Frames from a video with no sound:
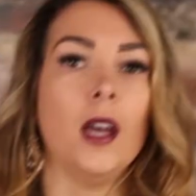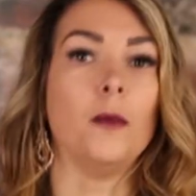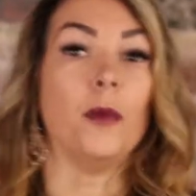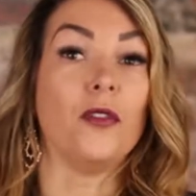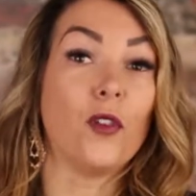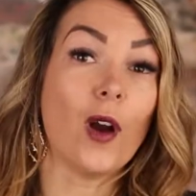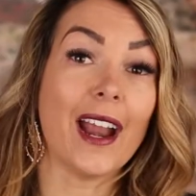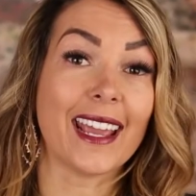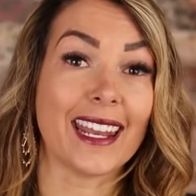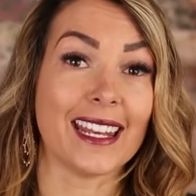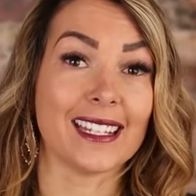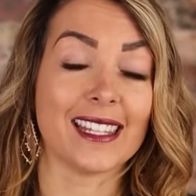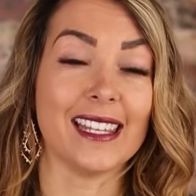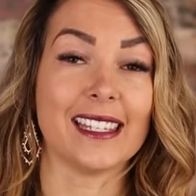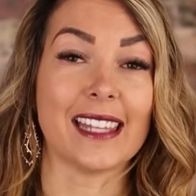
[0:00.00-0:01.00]
Before I get
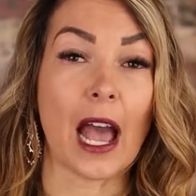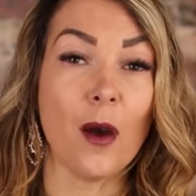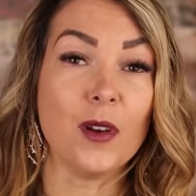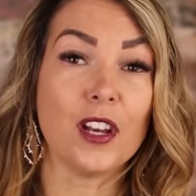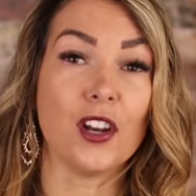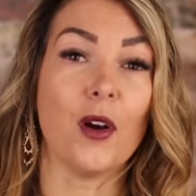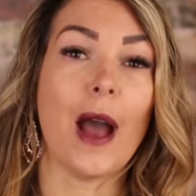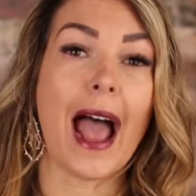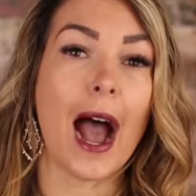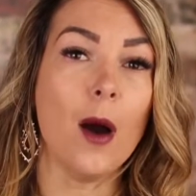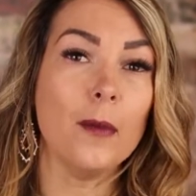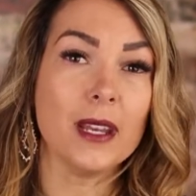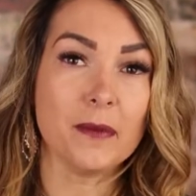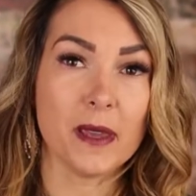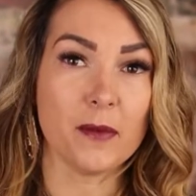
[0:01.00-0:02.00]
into this, I wanna know how
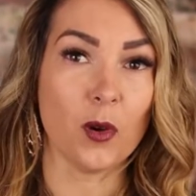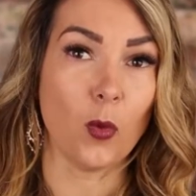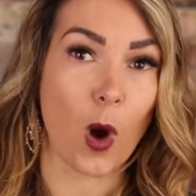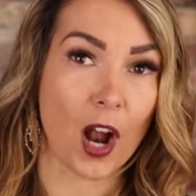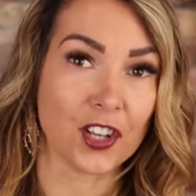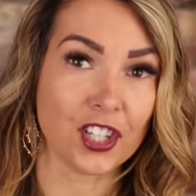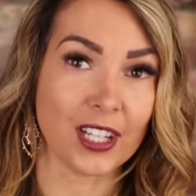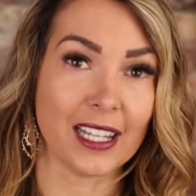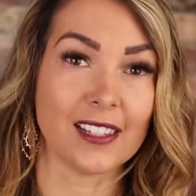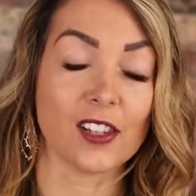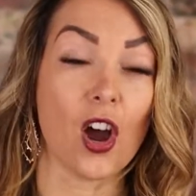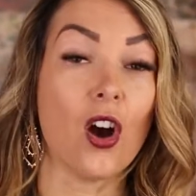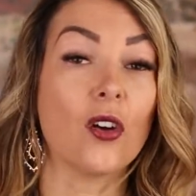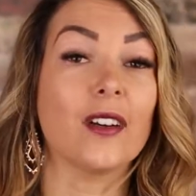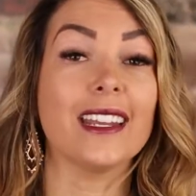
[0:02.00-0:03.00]
many people watching this
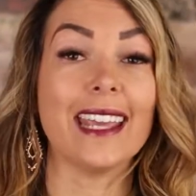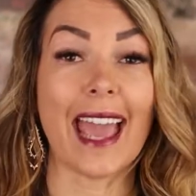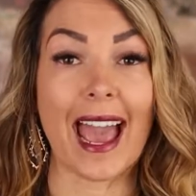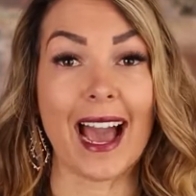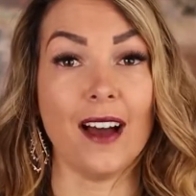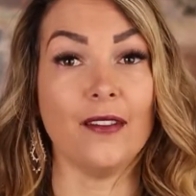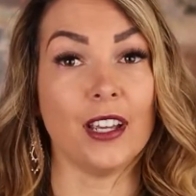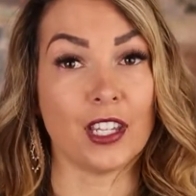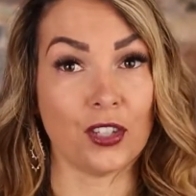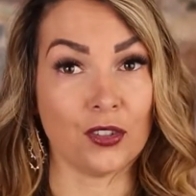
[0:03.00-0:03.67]
already have a